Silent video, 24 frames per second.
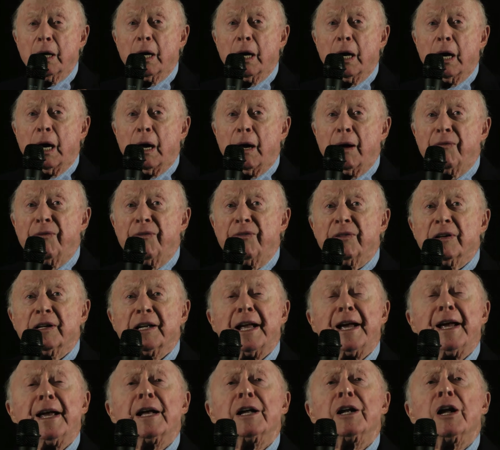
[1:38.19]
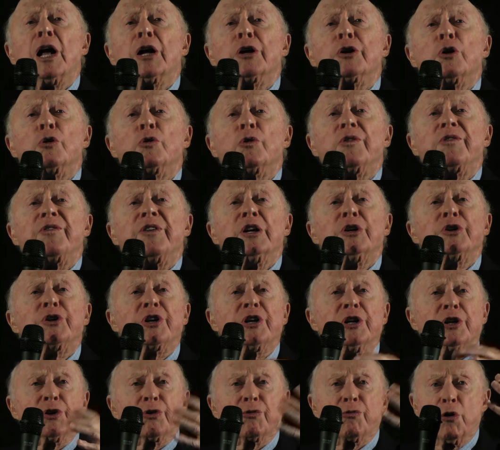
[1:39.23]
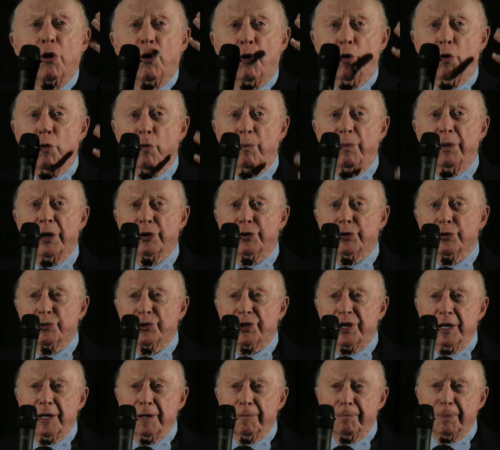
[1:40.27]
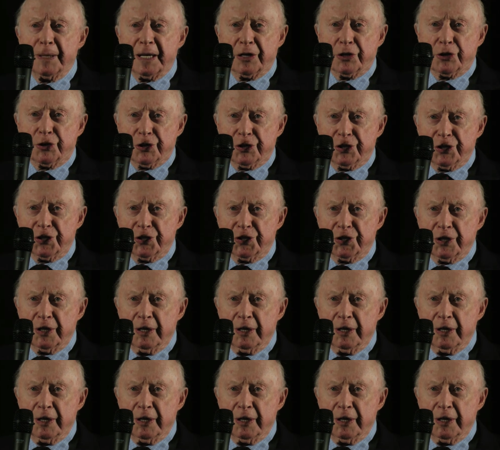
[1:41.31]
of Leonardo da Vinci's robe that you see in pictures.